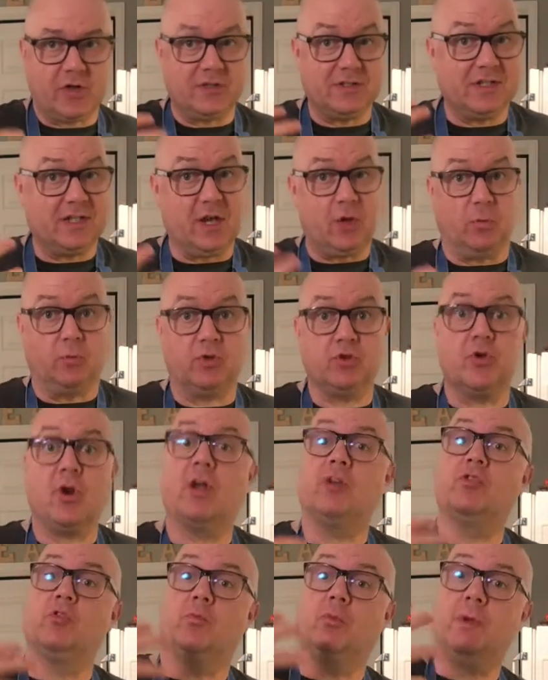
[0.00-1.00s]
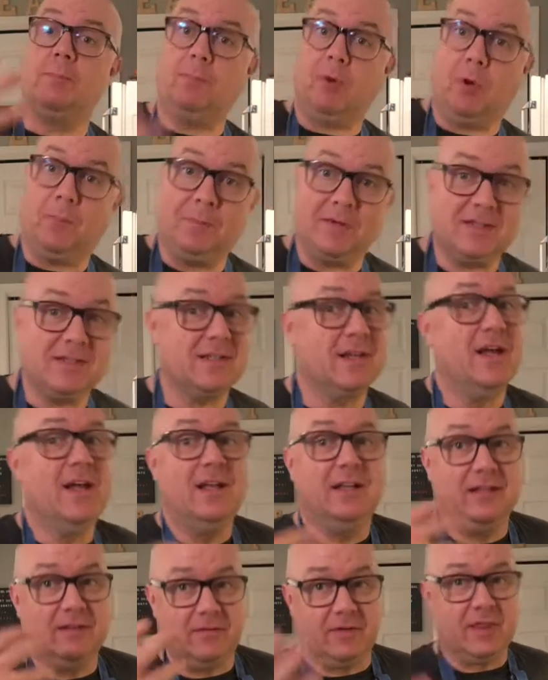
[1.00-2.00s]
Again, we're trying to repurpose,
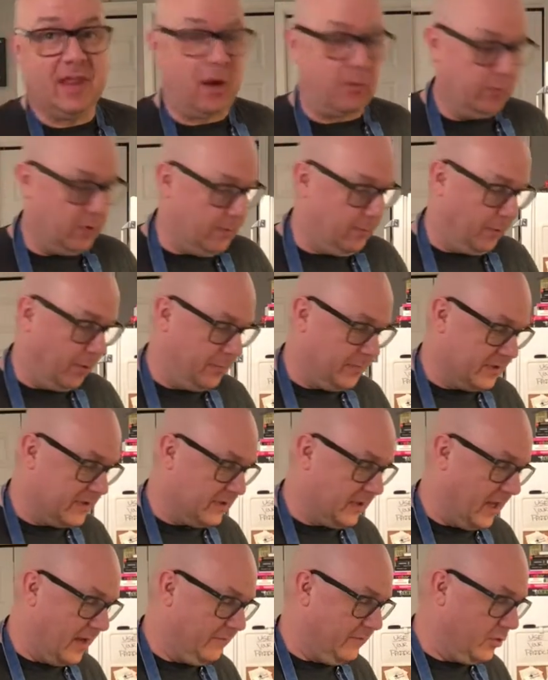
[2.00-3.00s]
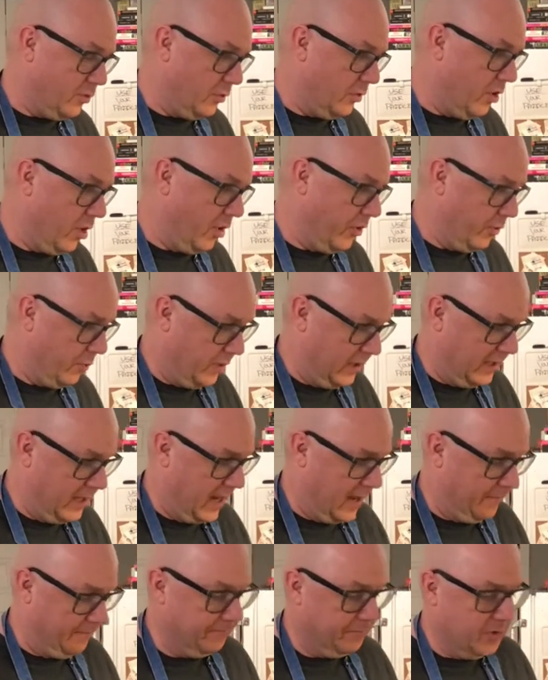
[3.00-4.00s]
living that repurposed life, doing all that we can.
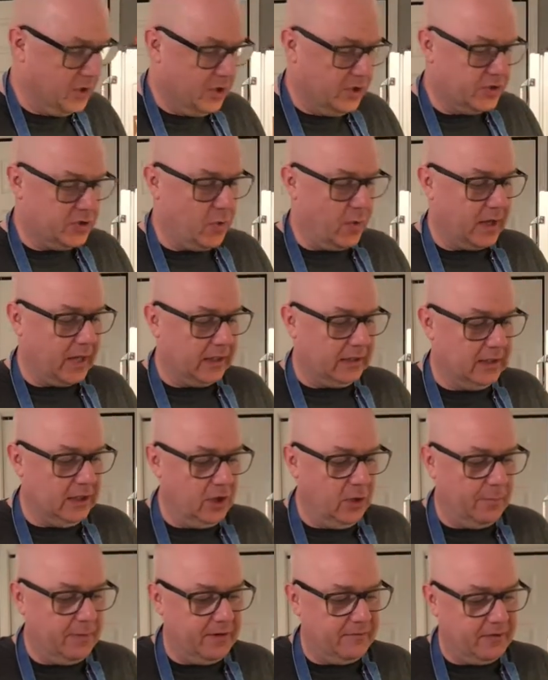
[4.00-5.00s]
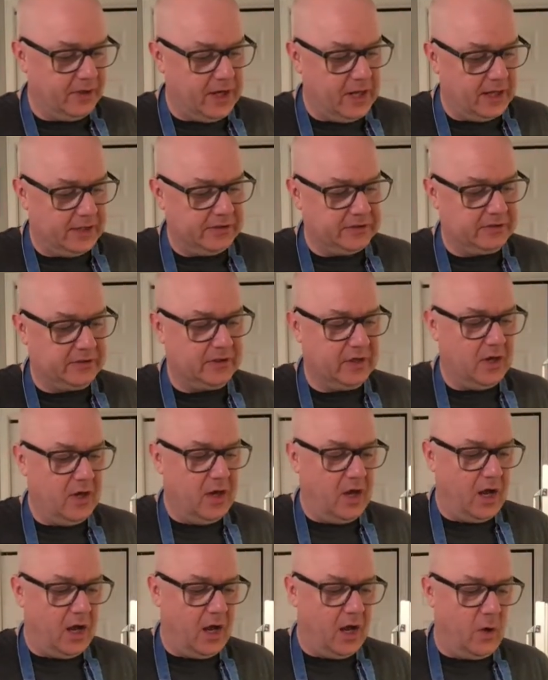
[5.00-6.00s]
So I got a little bit of a nice,
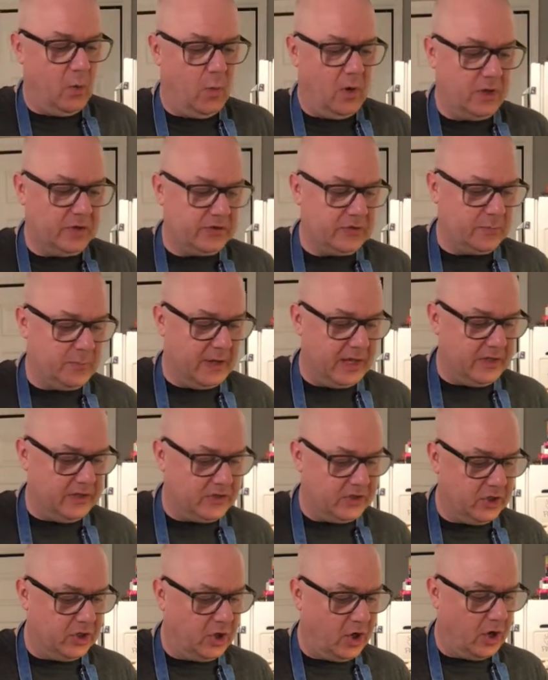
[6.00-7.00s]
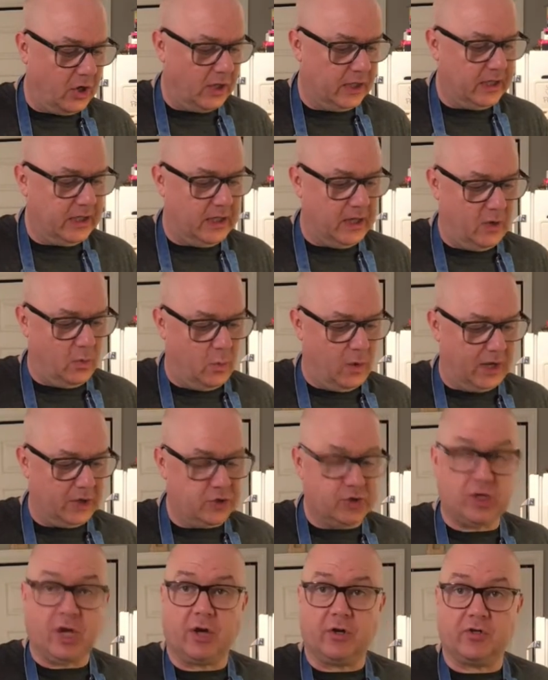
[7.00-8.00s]
well-spiced, garlicky white
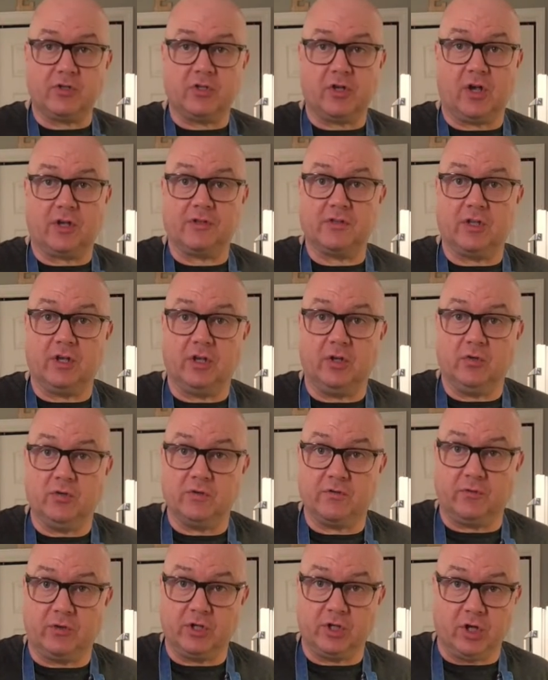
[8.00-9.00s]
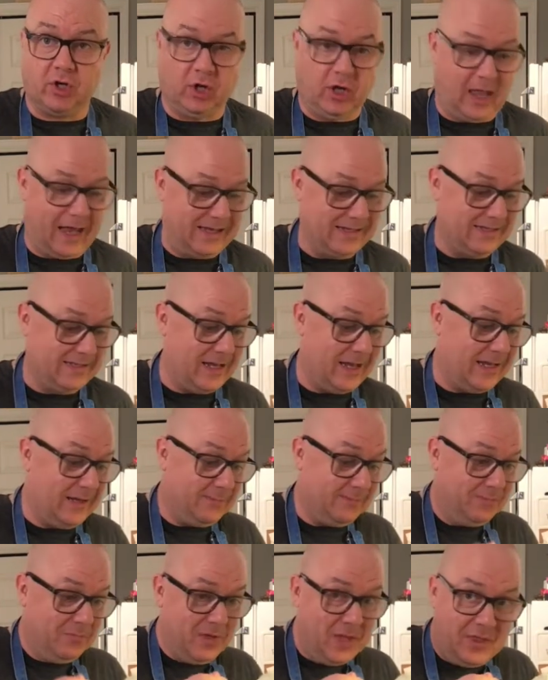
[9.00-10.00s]
cheddar sauce that I used for dinner last night.
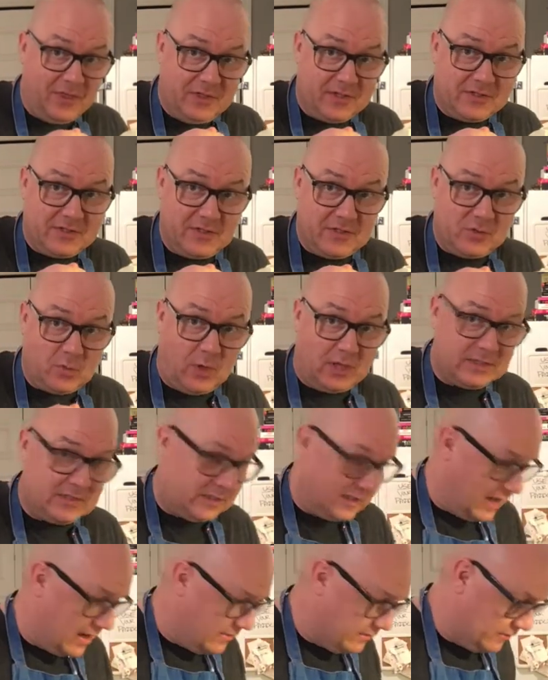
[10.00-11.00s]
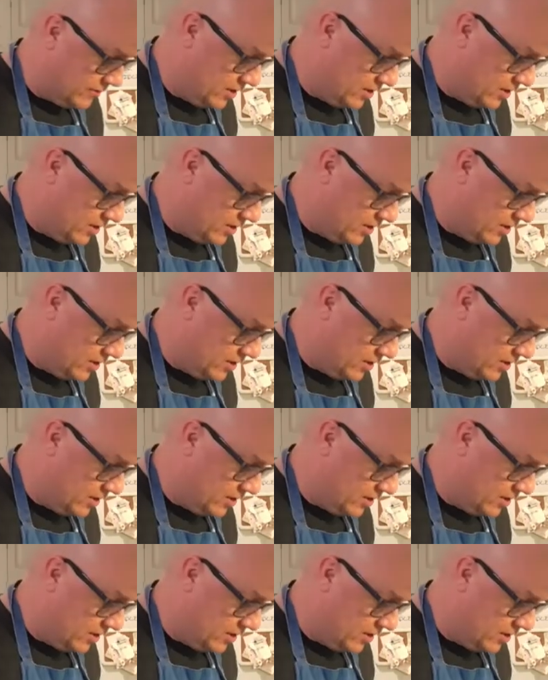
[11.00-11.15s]
This is what's left.